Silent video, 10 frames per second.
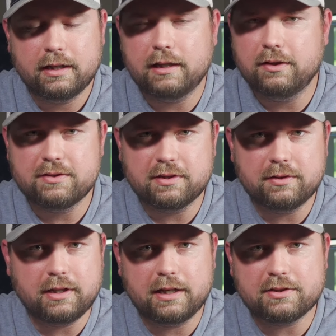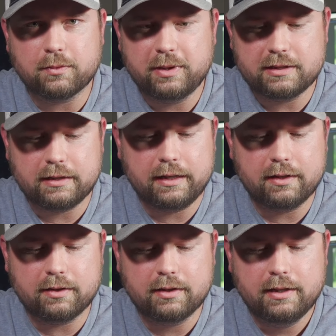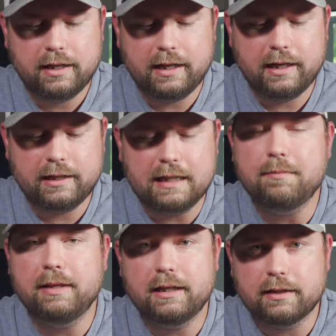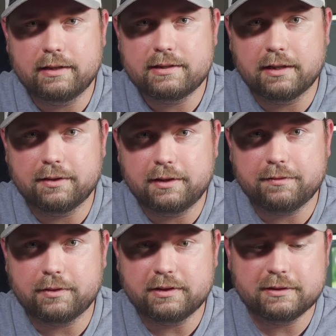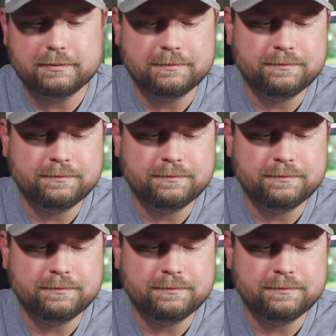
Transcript: and use it days or weeks later and immediately tell the difference.